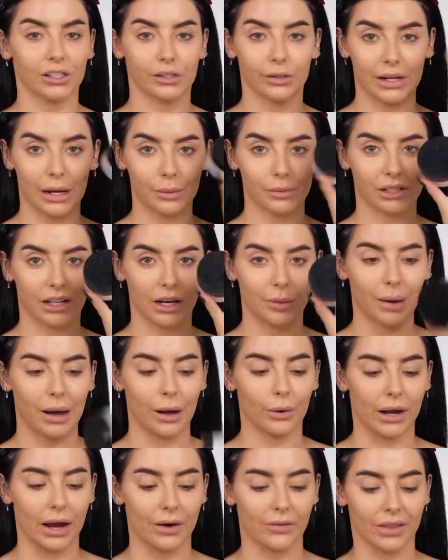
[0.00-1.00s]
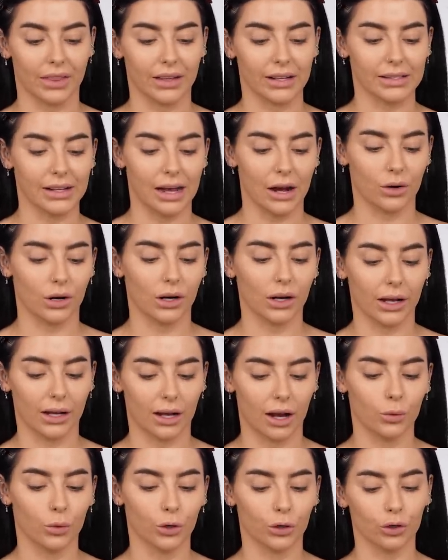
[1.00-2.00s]
So now I'm just gonna powder everything down like
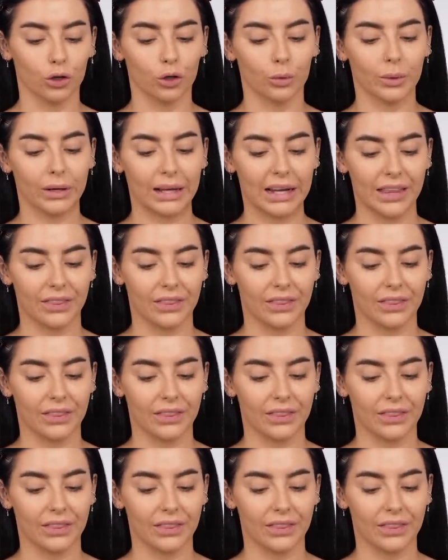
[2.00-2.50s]
I would normally.